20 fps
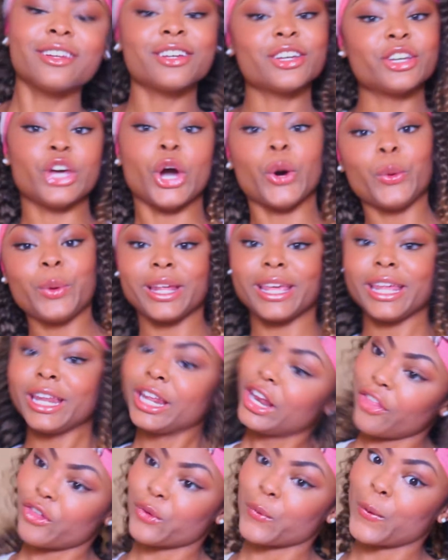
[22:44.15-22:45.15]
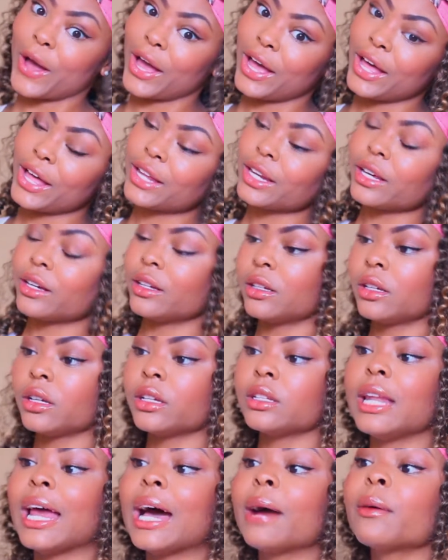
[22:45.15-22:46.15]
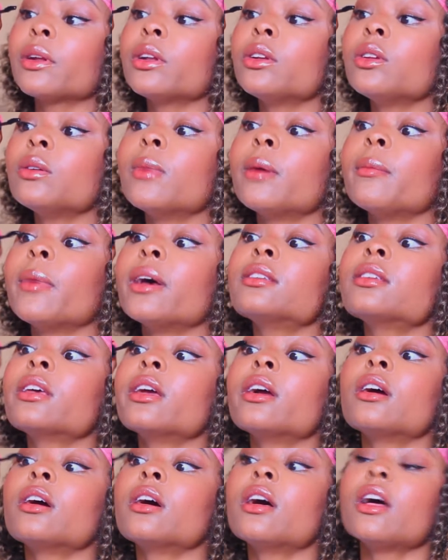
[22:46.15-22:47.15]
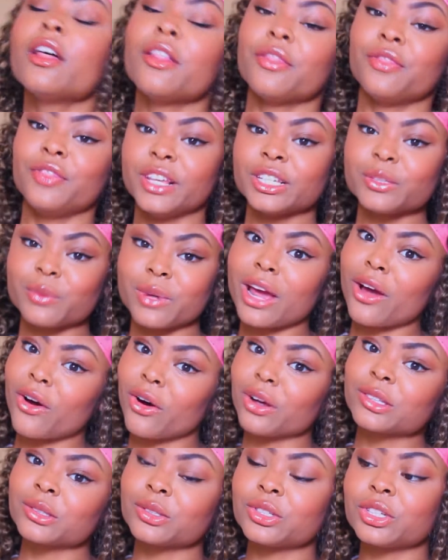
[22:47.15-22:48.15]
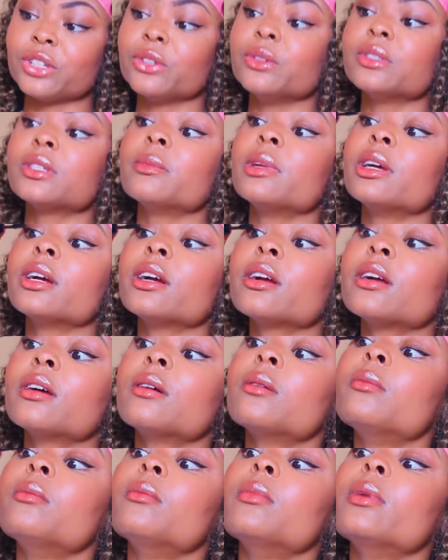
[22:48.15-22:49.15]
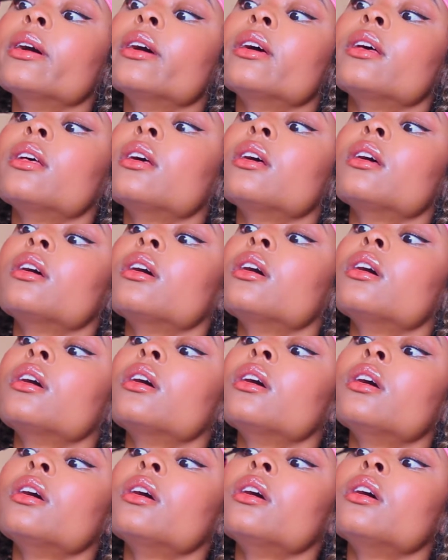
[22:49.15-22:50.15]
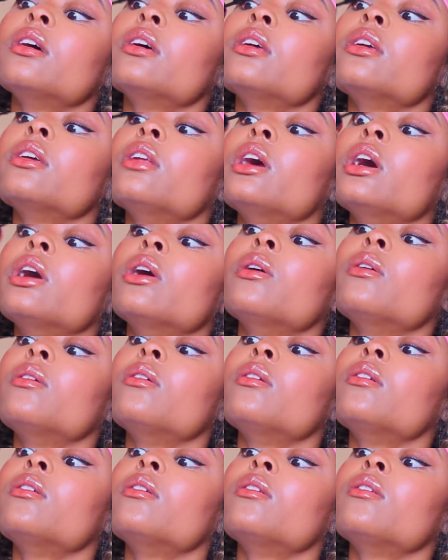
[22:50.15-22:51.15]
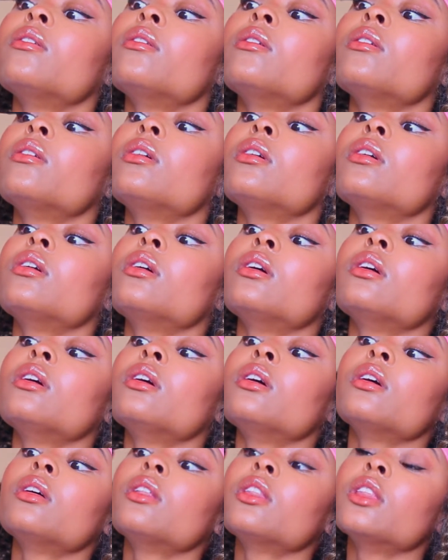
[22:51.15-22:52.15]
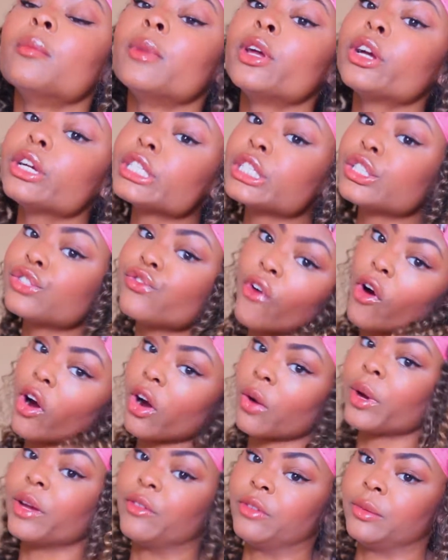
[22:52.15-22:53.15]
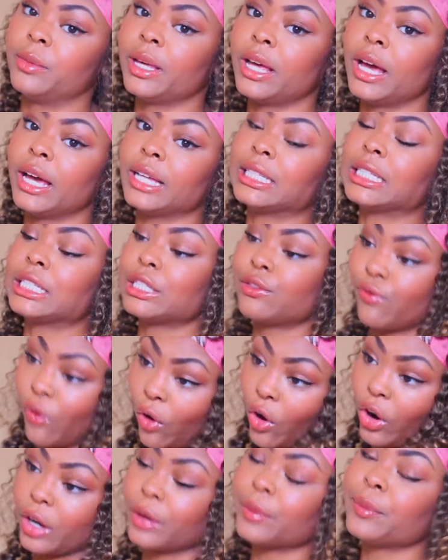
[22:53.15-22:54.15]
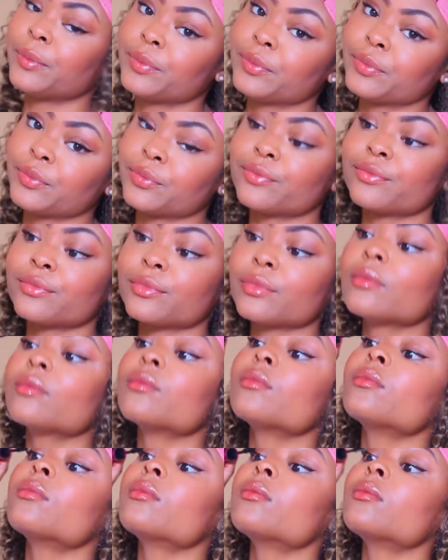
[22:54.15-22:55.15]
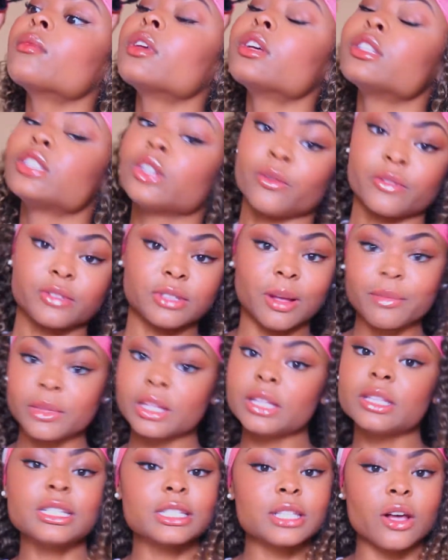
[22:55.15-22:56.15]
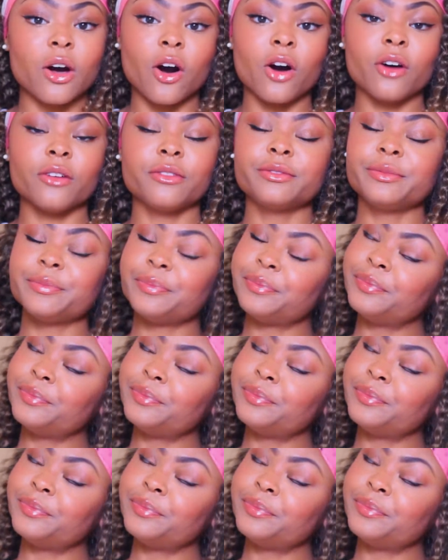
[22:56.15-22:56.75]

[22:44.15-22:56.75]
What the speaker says: go to get another one. Now I'm gonna do my mascara. This one I also should use a mirror, but you know, the mirror is far away from you guys. It's far. So if something looks off,